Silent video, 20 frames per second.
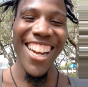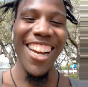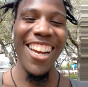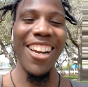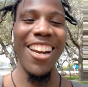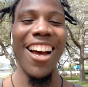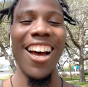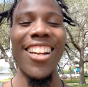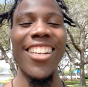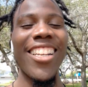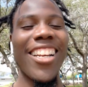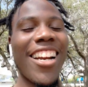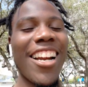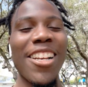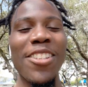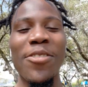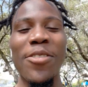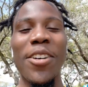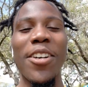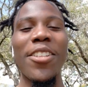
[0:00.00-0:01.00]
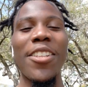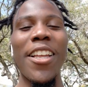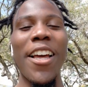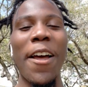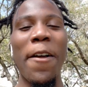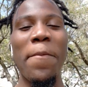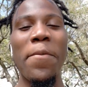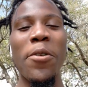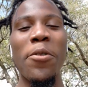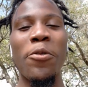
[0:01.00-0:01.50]
Nah, deadass, fuck
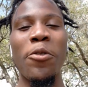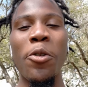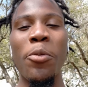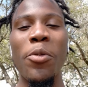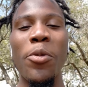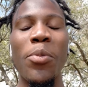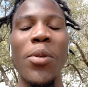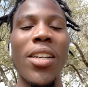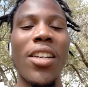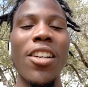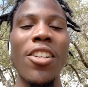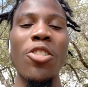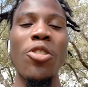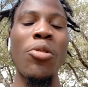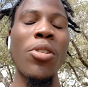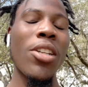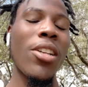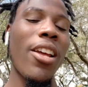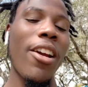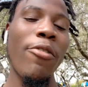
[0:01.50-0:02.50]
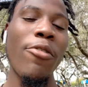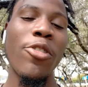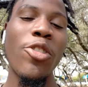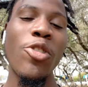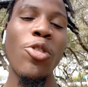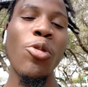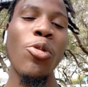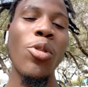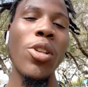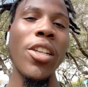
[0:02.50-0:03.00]
that. You feel me? Because you can never
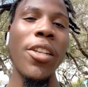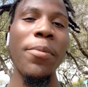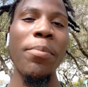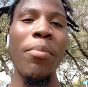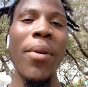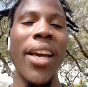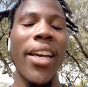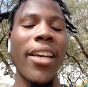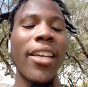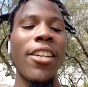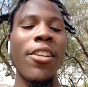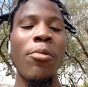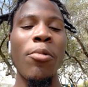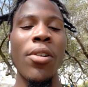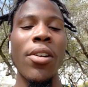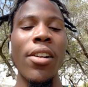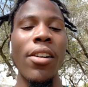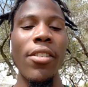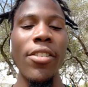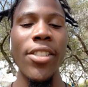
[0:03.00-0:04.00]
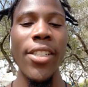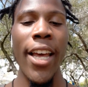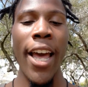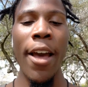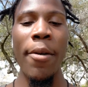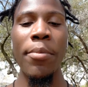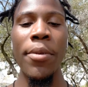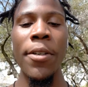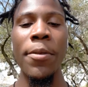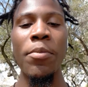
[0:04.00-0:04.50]
truly make anyone else
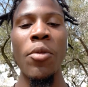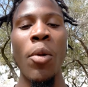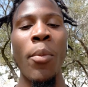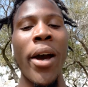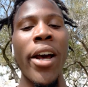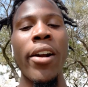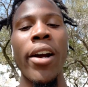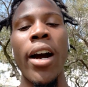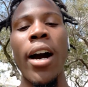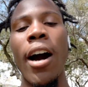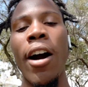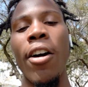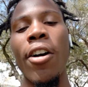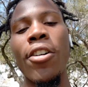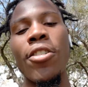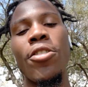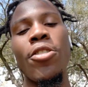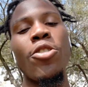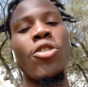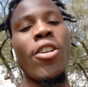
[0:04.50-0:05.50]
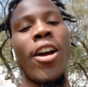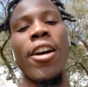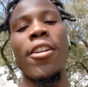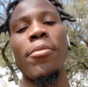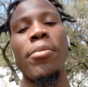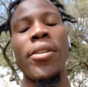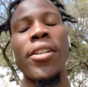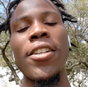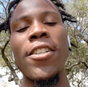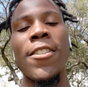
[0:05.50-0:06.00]
happy, no matter how hard you try to
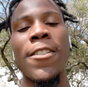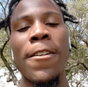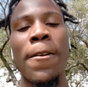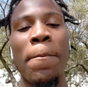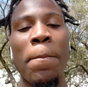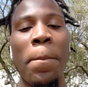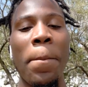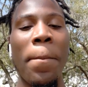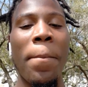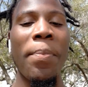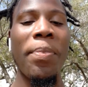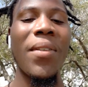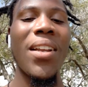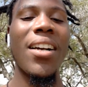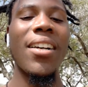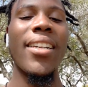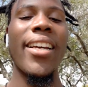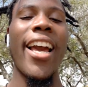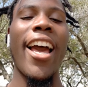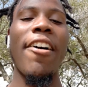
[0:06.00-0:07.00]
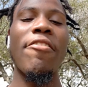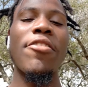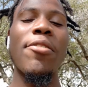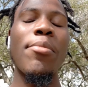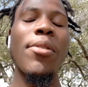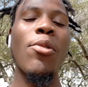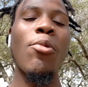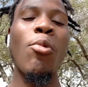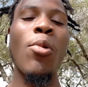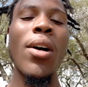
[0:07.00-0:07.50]
please them. They have to
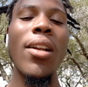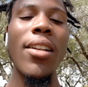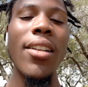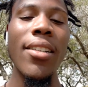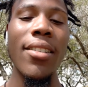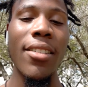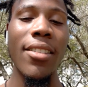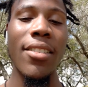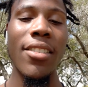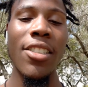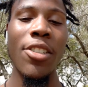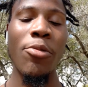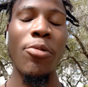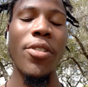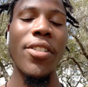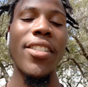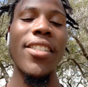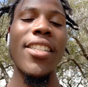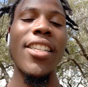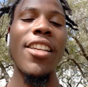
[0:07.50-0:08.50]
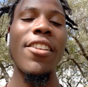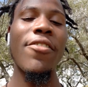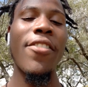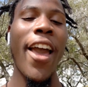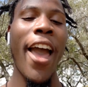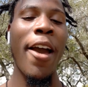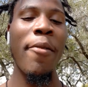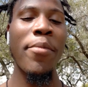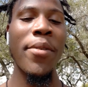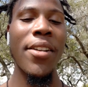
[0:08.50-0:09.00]
be willing to receive
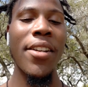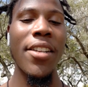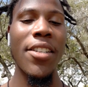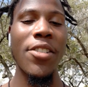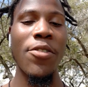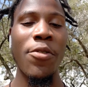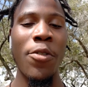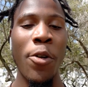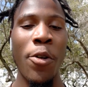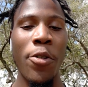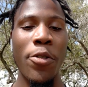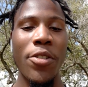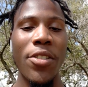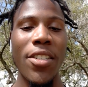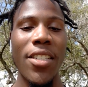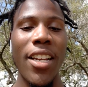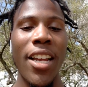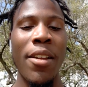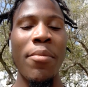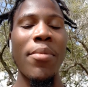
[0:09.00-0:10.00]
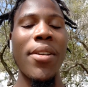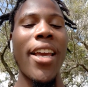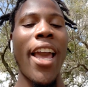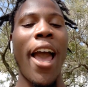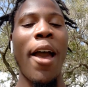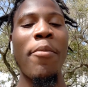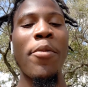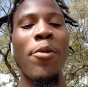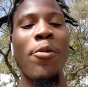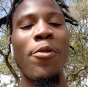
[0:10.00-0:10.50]
happiness first and be
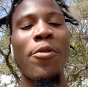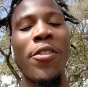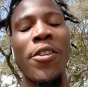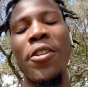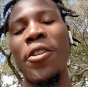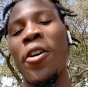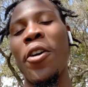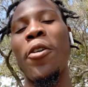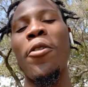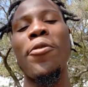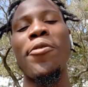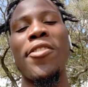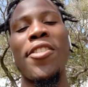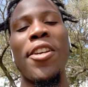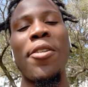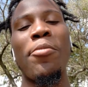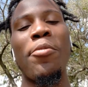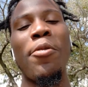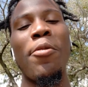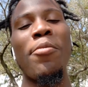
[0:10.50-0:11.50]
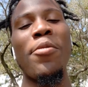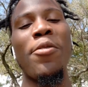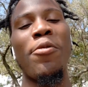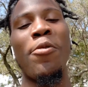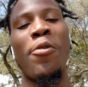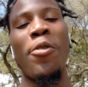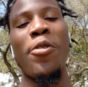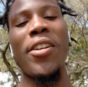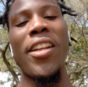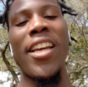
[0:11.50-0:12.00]
happy within their own temple
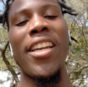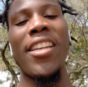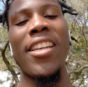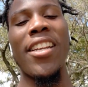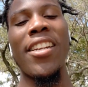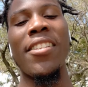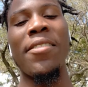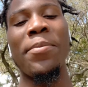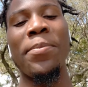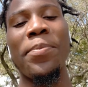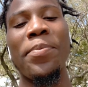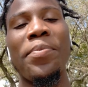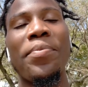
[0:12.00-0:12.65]
before they can